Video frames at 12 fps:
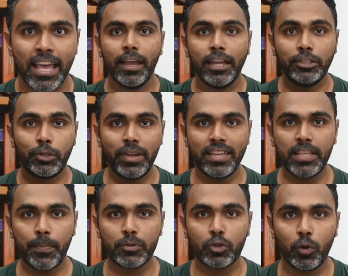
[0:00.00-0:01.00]
In today's
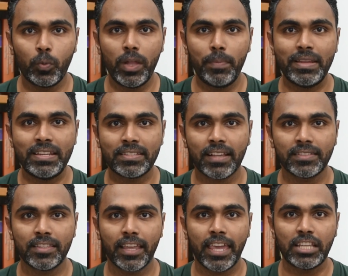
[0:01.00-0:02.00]
episode, we'll be
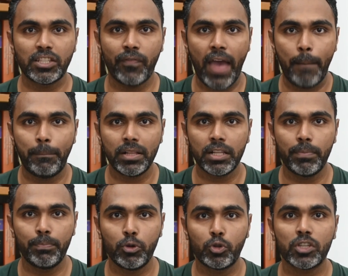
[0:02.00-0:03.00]
discussing the case of Apple
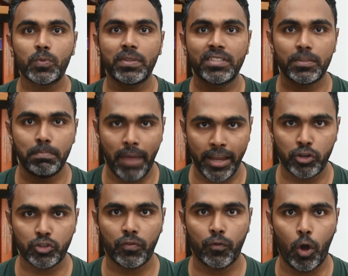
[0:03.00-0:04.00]
Computers versus
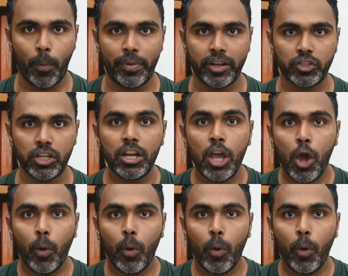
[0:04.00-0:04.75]
Microsoft Corporation,